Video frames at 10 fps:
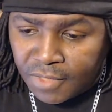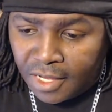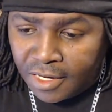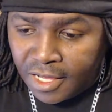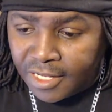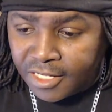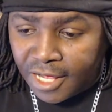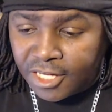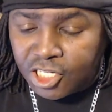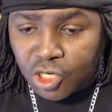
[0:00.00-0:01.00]
and it,
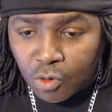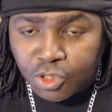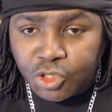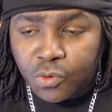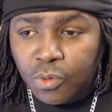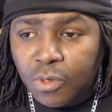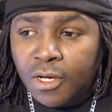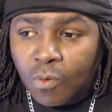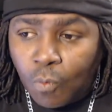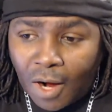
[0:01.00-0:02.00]
it showed you
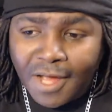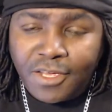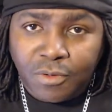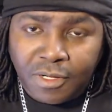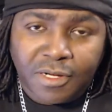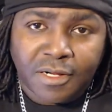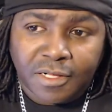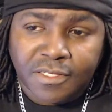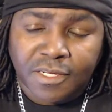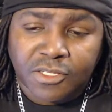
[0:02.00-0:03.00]
why you needed
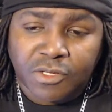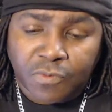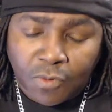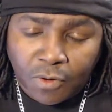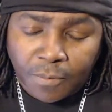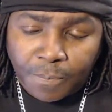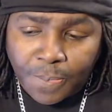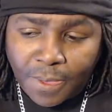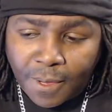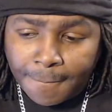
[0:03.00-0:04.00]
an N64.
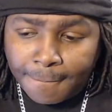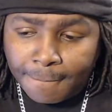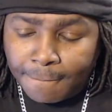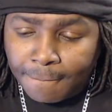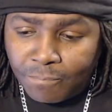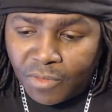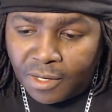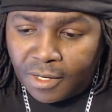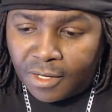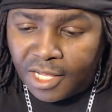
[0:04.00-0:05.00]

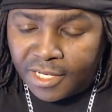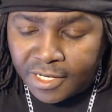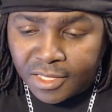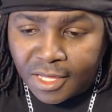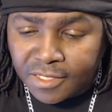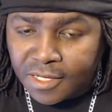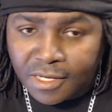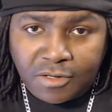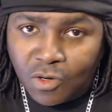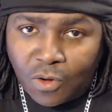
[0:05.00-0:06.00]
Uh, it did things
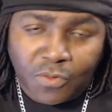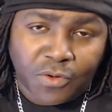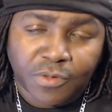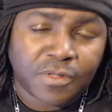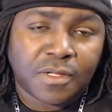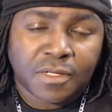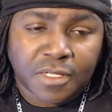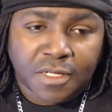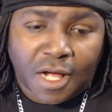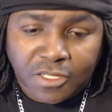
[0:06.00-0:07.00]
that no other
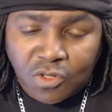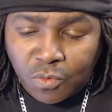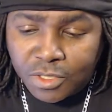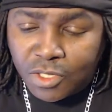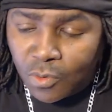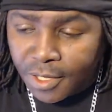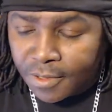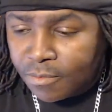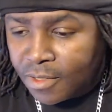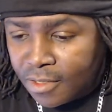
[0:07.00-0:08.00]
console was doing.
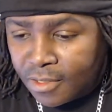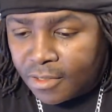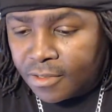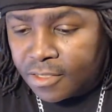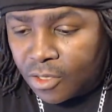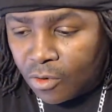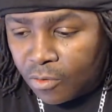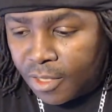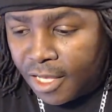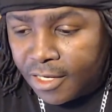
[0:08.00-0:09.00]

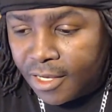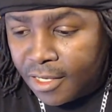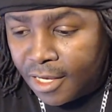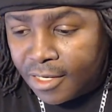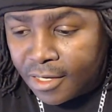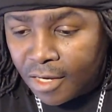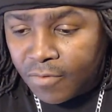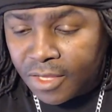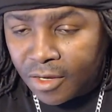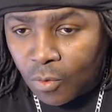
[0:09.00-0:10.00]
So it, it, it did
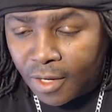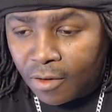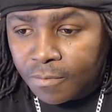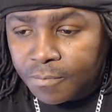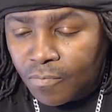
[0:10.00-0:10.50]
everything well.